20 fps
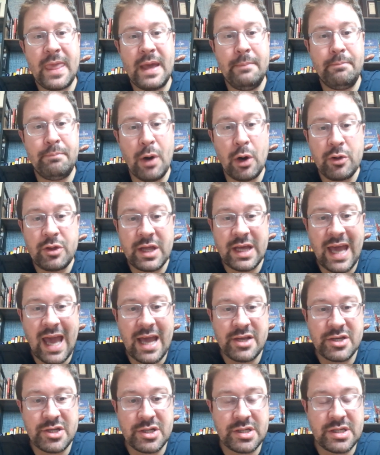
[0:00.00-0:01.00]
In both
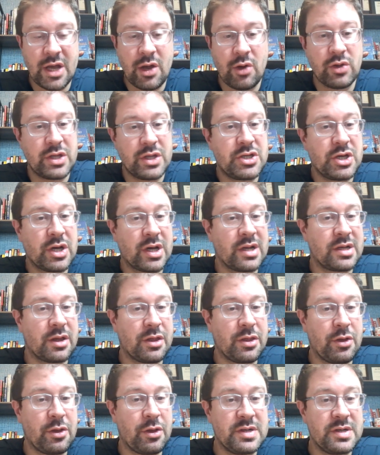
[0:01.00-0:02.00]
occasions, they only took it to
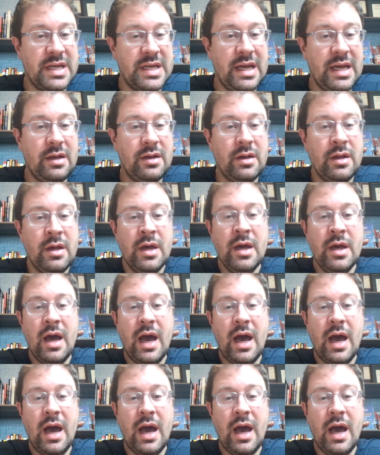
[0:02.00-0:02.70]
13.